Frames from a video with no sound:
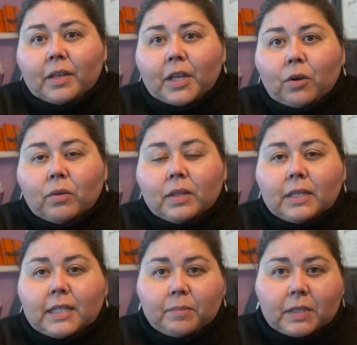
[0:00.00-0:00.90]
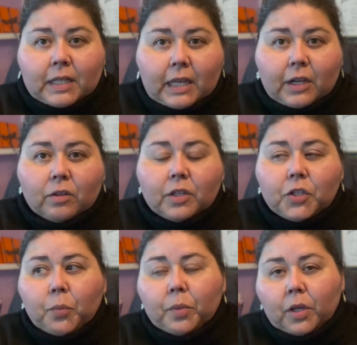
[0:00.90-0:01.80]
you know, the Diptyque or the
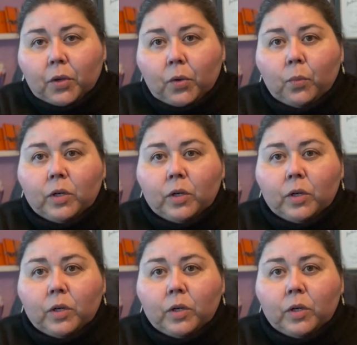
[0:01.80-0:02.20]
Jo Malone,